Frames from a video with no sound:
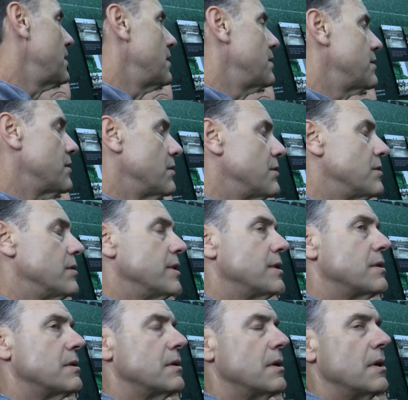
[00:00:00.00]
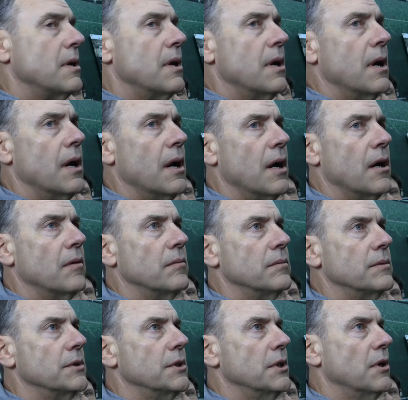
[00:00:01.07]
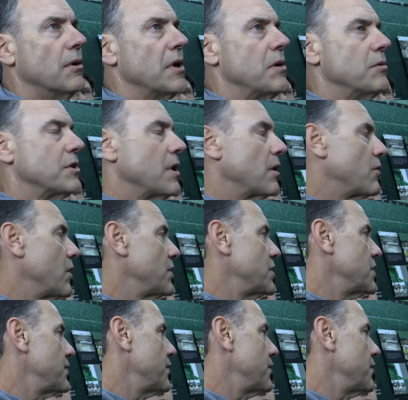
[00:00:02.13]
surgeries. You know, he was on crutches